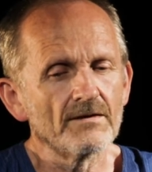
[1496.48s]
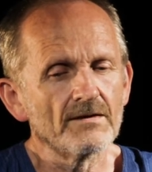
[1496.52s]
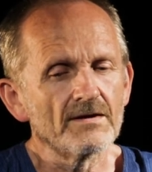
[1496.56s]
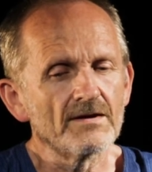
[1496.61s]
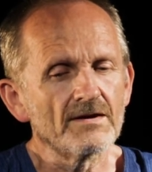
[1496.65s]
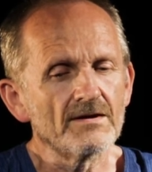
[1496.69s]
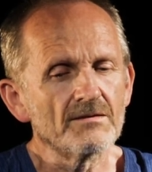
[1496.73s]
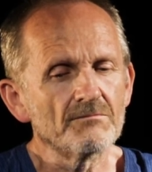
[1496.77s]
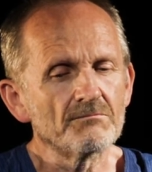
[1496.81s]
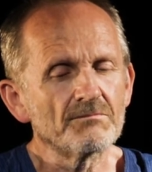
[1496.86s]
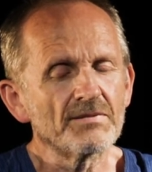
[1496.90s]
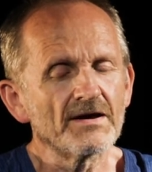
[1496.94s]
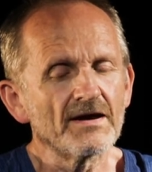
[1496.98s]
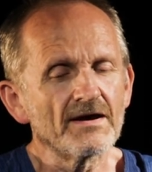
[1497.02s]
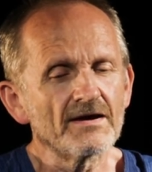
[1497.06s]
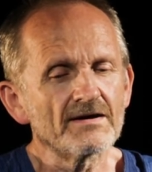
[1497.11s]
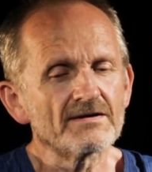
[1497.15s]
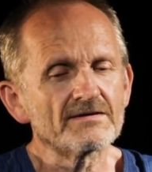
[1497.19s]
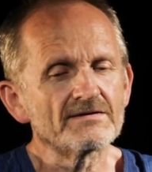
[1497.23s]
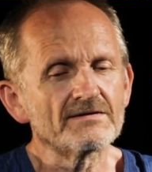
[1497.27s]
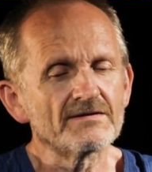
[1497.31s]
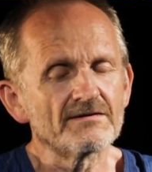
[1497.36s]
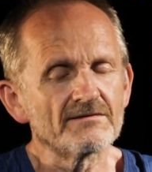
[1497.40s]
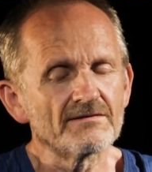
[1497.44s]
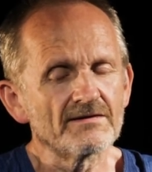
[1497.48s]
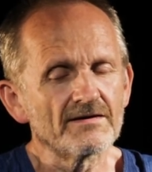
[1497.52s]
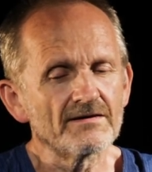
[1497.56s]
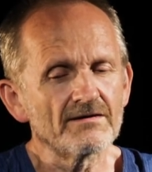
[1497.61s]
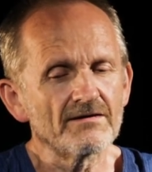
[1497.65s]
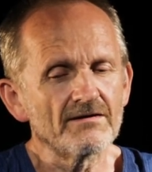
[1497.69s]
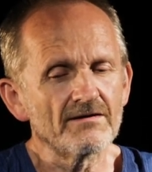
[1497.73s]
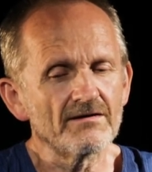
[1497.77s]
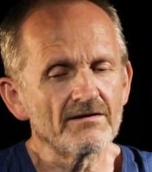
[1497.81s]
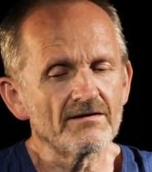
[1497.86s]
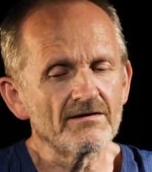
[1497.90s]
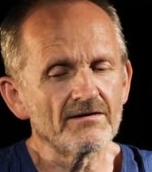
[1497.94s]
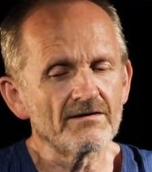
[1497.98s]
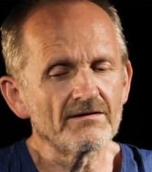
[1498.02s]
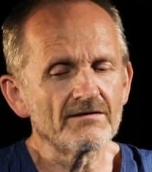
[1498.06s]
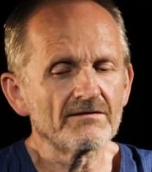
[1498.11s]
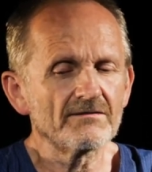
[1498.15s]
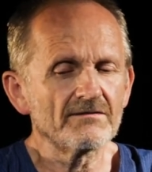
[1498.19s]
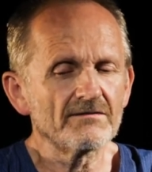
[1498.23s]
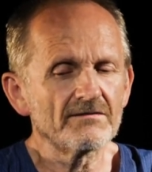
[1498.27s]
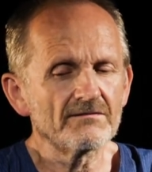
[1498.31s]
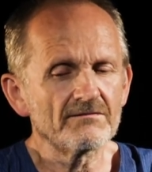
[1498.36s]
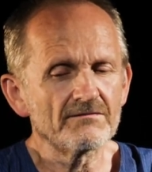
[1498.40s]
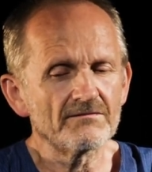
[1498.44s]
impacted. They are,
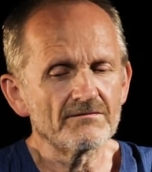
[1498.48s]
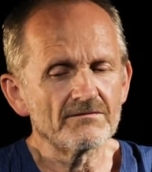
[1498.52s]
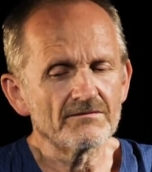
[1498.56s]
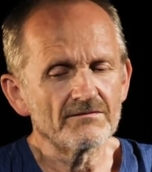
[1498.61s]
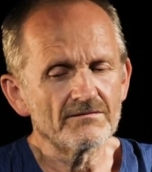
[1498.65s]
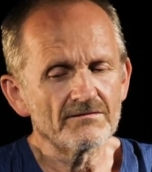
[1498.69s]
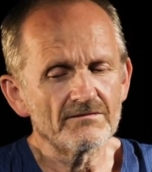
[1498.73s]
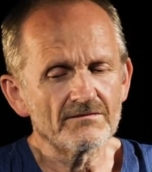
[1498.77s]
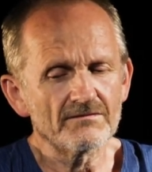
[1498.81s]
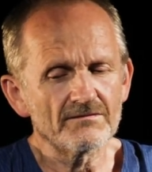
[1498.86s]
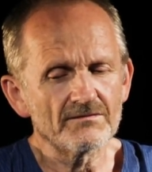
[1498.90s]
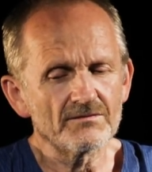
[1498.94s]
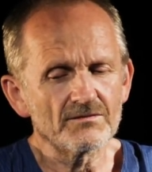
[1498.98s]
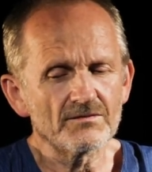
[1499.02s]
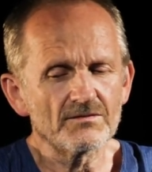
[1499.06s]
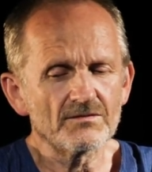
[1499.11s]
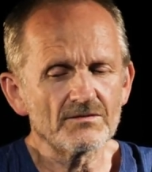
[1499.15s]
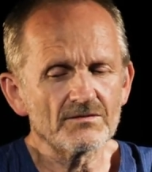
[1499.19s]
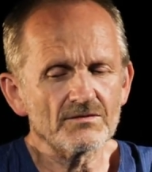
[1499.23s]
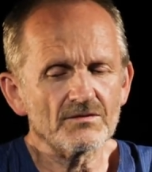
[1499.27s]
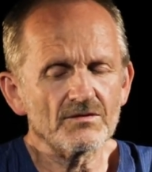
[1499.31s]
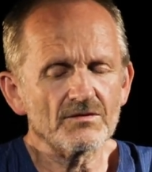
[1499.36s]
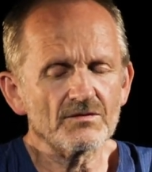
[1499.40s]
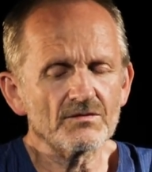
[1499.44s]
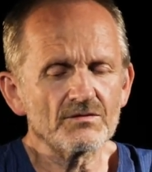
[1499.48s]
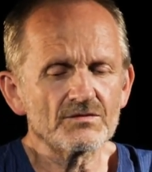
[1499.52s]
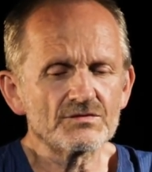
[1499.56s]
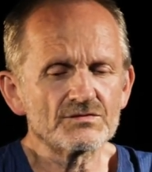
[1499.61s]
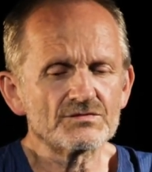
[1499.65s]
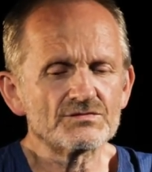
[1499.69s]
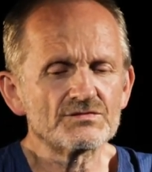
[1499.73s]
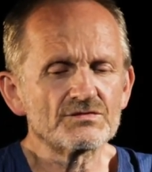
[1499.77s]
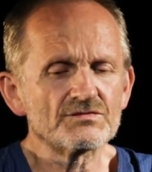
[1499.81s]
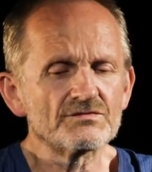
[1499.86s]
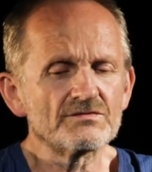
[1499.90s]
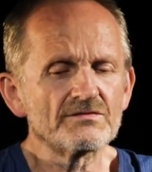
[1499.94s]
or you should